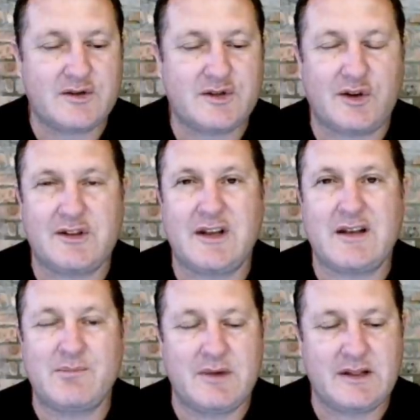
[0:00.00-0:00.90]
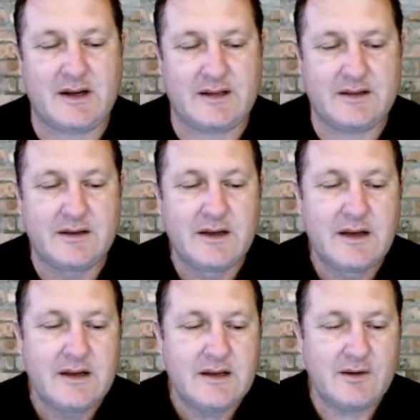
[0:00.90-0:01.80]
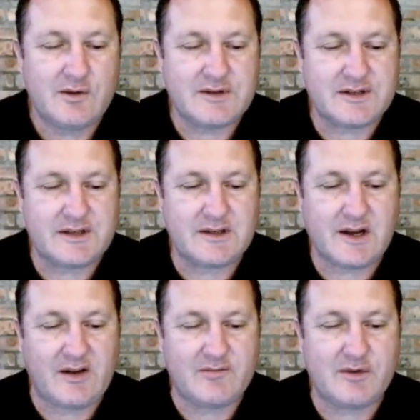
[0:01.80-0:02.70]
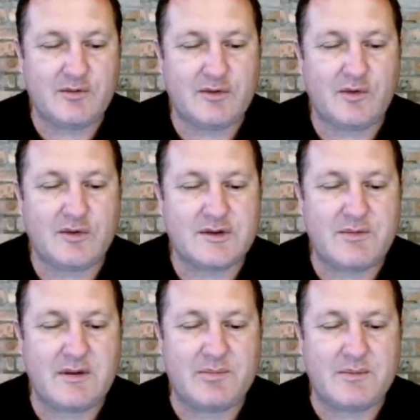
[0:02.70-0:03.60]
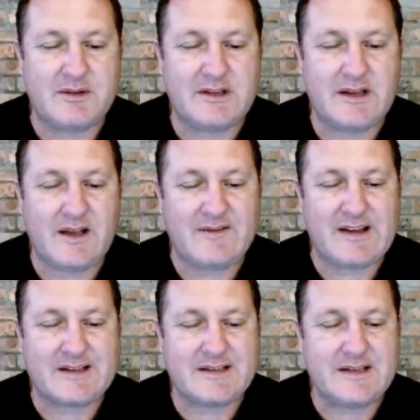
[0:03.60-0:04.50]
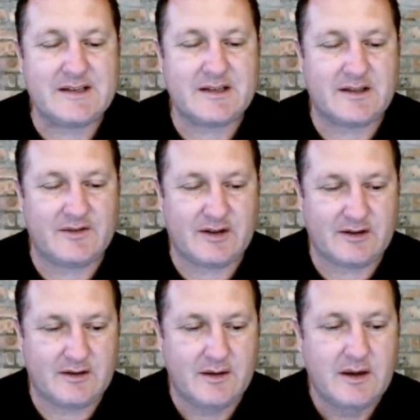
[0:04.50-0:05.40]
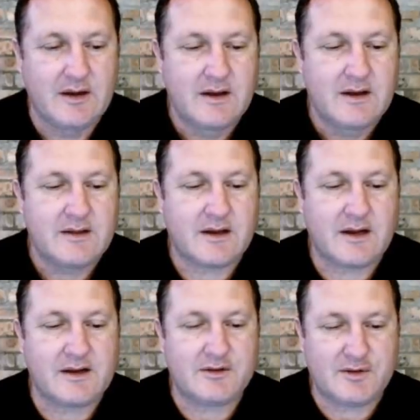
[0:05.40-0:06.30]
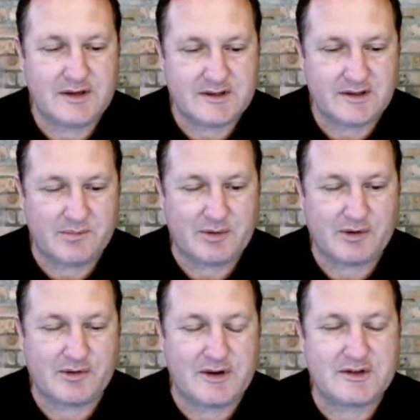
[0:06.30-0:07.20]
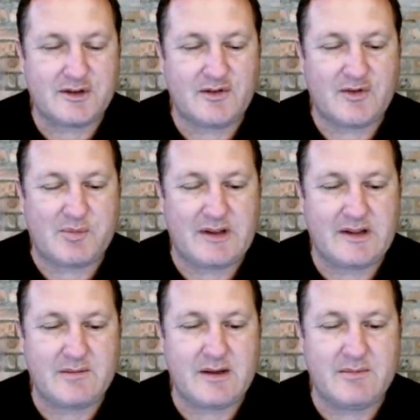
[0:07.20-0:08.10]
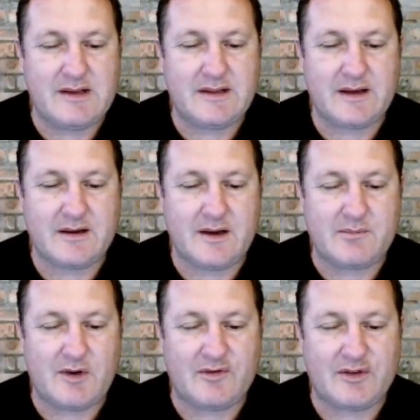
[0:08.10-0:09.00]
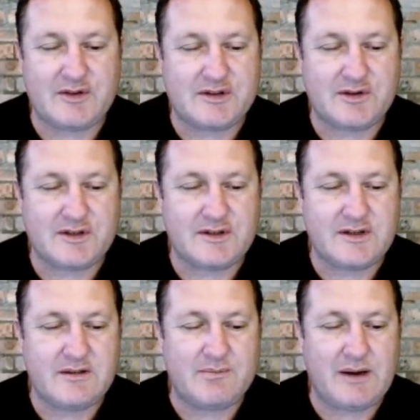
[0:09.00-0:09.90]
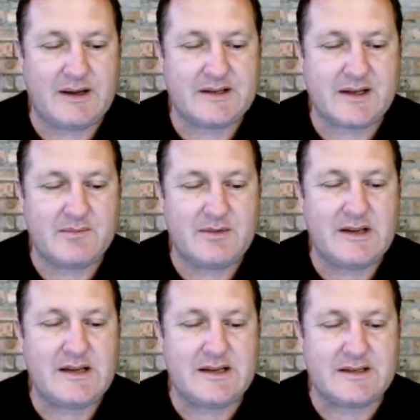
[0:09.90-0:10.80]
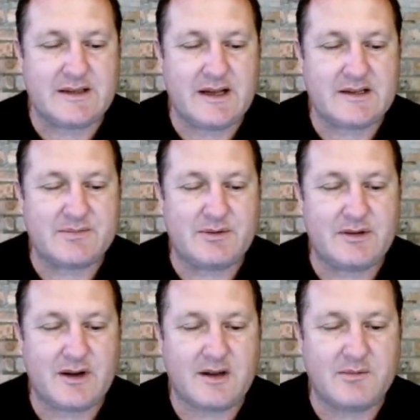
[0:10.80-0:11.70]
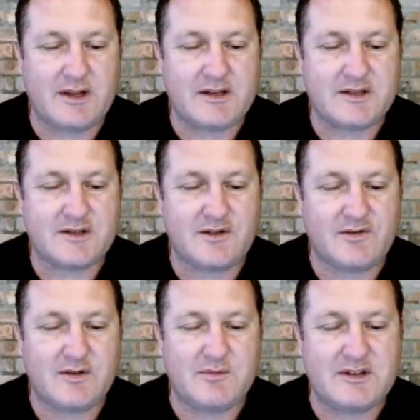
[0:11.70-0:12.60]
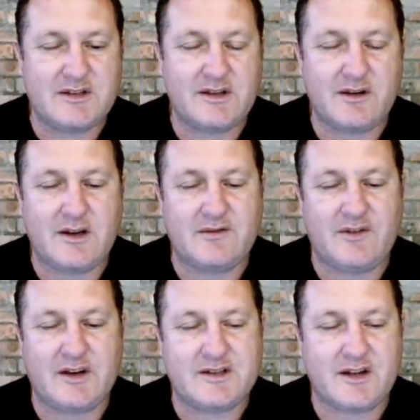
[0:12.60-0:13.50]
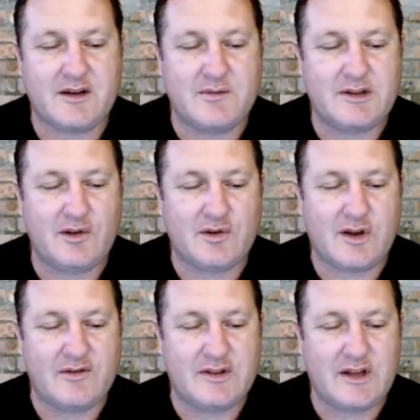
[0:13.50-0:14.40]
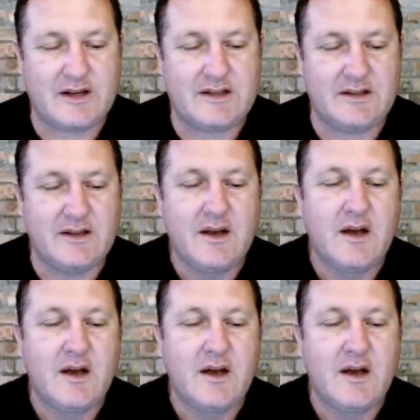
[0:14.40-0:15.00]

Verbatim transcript: starting at midnight. He also said the government would also be implementing a vaccine certificate. The current trends in the progression of the pandemic mean that a number of the restrictions in place can be eased, as per the recommendations of the Ministerial Advisory Committee on COVID 19,